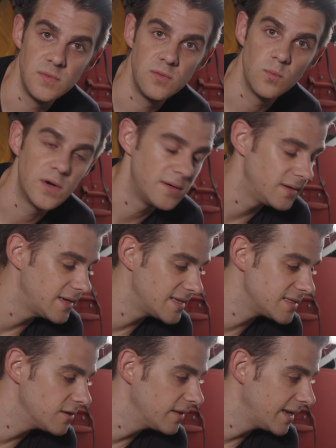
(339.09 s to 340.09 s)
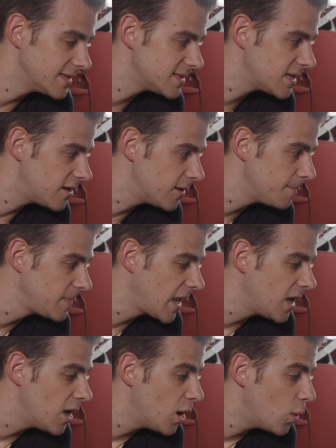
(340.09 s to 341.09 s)
wouldn't necessarily consider.
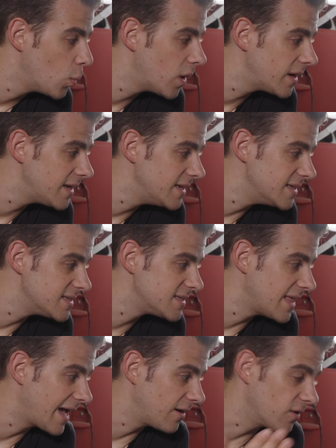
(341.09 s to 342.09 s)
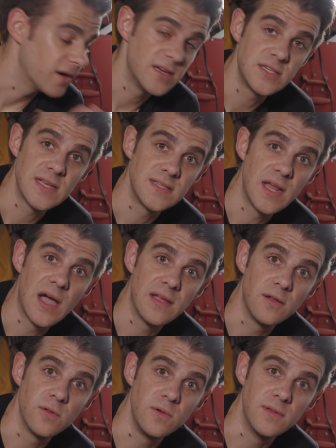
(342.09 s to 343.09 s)
One is that Orange has not
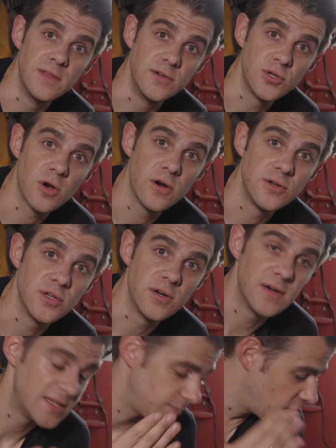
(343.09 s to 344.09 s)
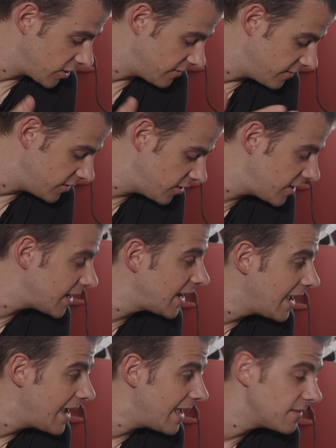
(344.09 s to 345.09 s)
included the charger as part of their unit,
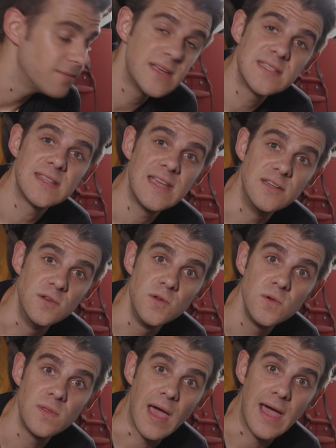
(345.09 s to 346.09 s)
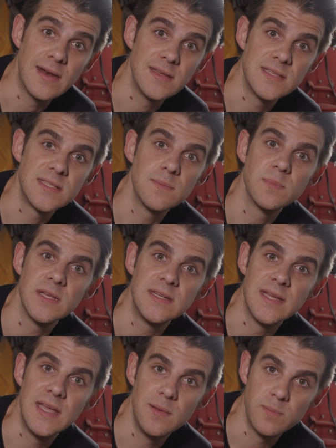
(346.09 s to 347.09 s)
and the reason they do that is simply
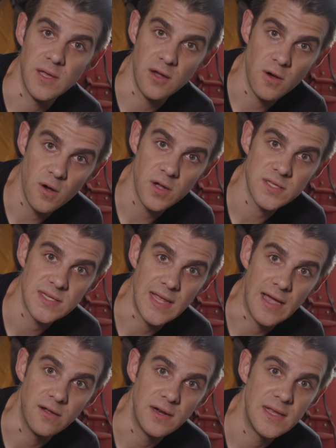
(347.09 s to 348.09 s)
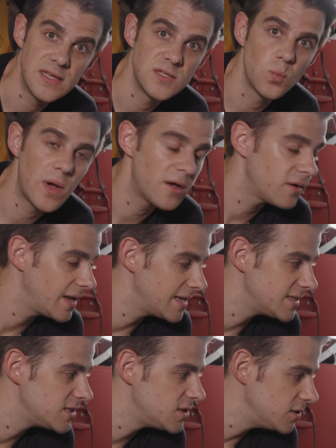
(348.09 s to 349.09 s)
to keep the cost down, as well
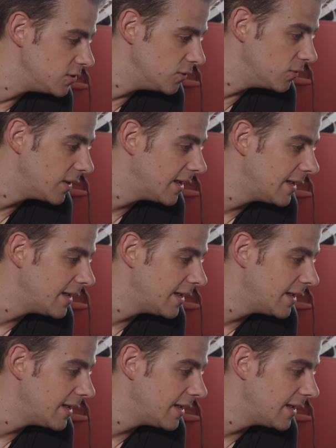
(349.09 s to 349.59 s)
as to